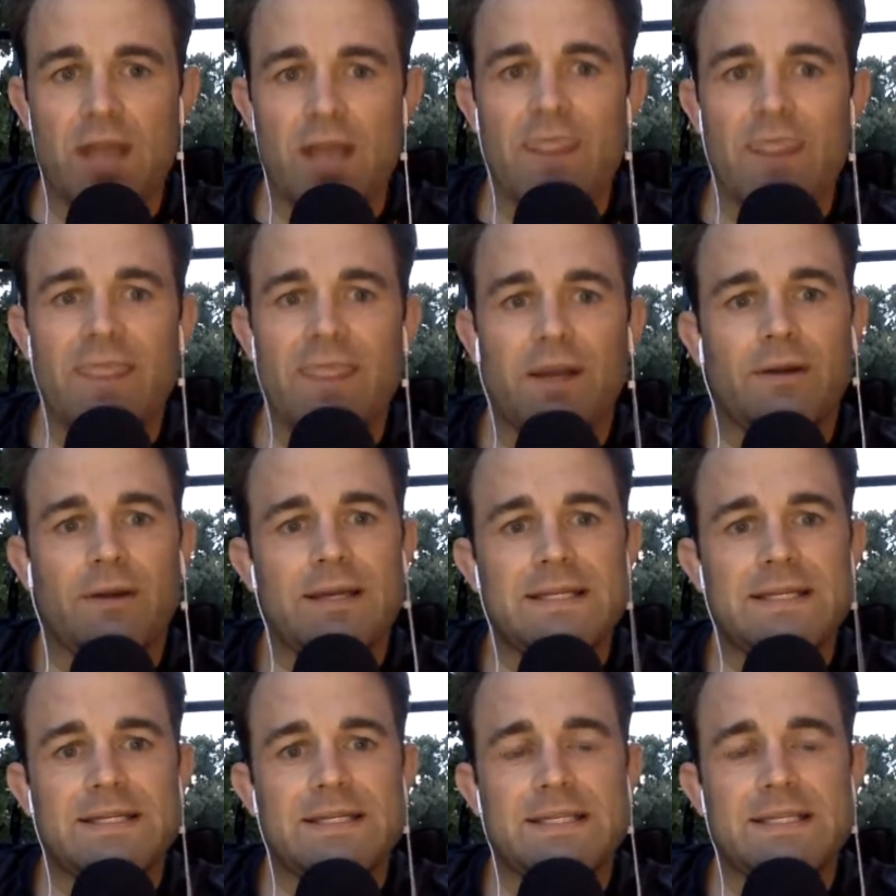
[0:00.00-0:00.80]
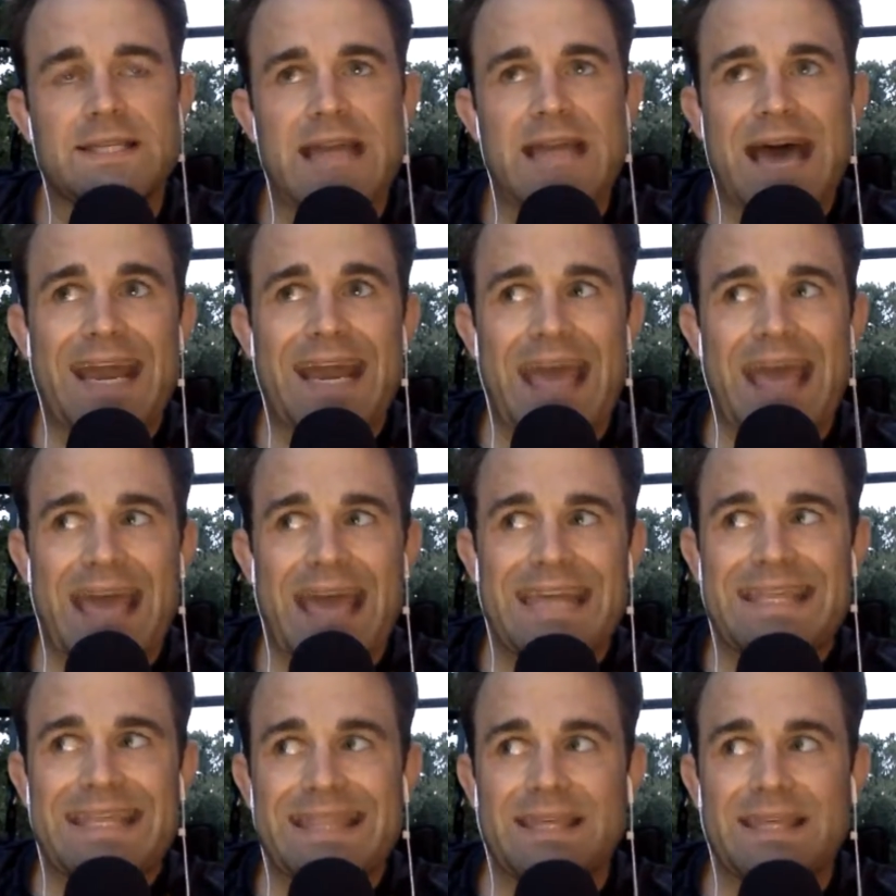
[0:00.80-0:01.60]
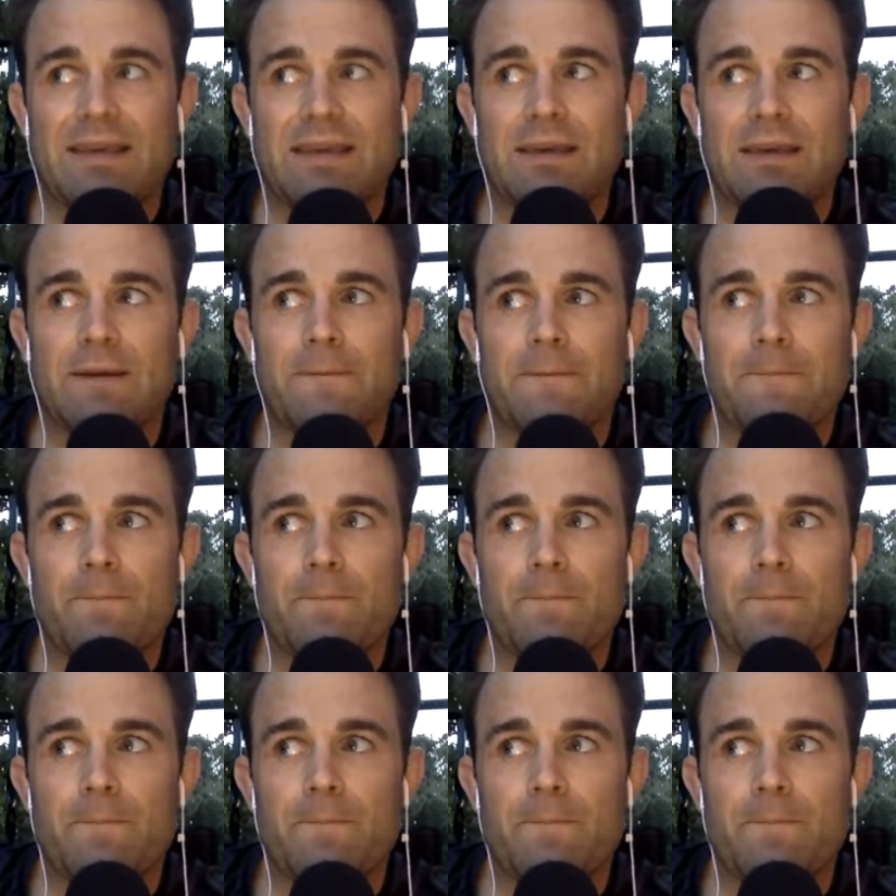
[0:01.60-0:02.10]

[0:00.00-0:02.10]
there is not anything.